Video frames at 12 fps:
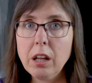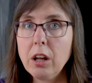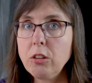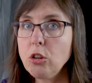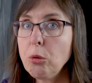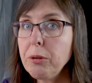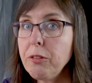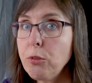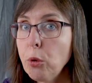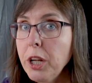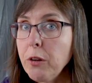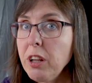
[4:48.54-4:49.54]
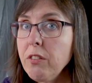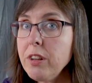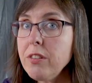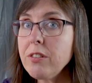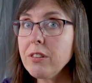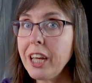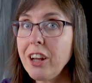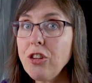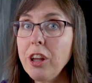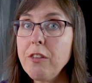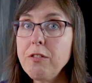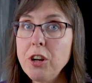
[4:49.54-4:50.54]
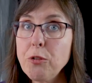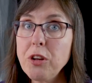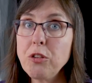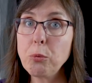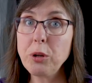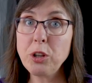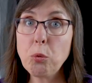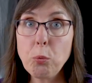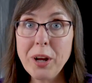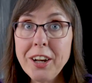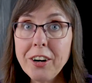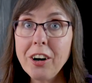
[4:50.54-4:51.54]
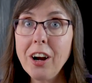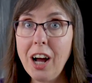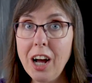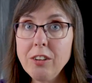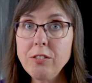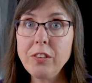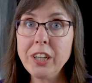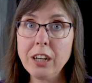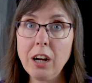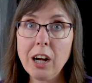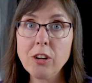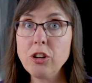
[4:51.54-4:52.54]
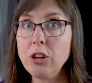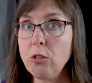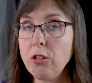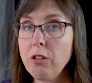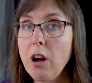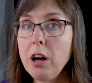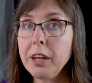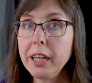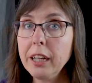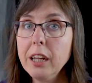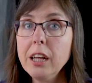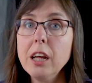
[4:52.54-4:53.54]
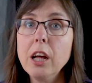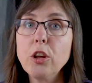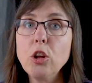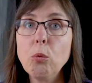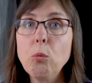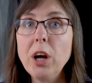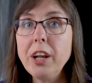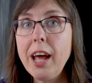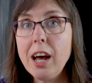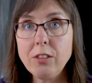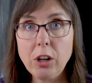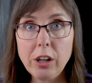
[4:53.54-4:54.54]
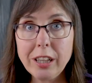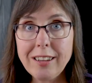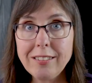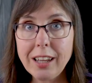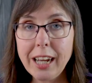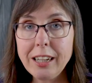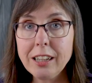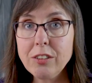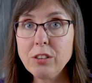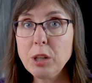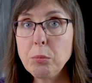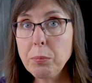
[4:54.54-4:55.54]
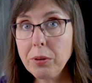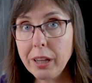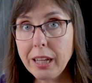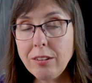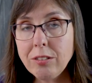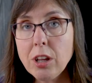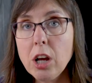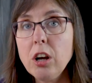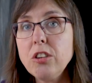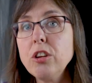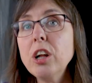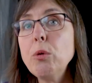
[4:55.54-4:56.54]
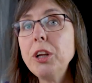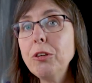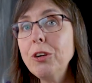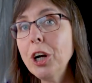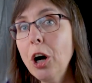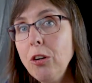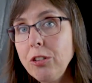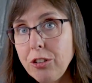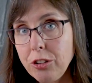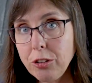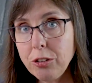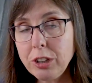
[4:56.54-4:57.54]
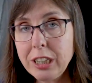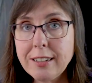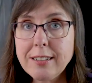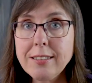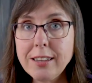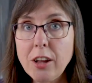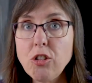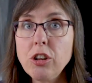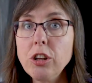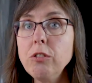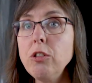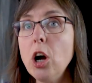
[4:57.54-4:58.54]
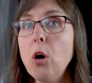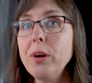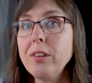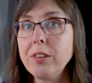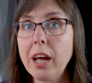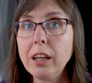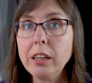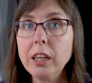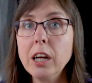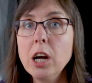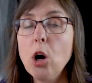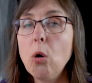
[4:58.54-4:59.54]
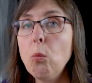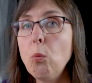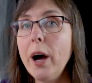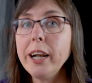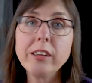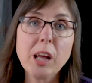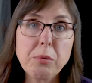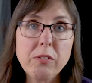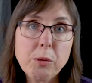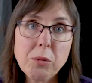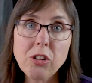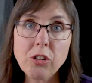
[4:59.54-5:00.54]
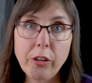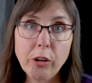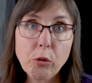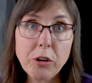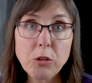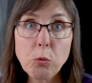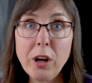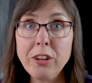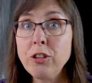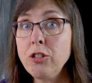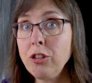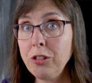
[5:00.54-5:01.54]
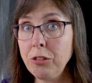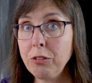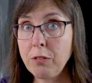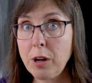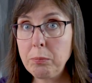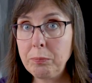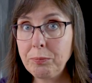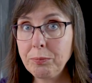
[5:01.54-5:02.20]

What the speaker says: So before you even schedule a fundraiser with the winner of the auction or drawing, you'll want to have all these ideas in place so that when you go to the session, you know exactly what type of images they're going to want to choose from.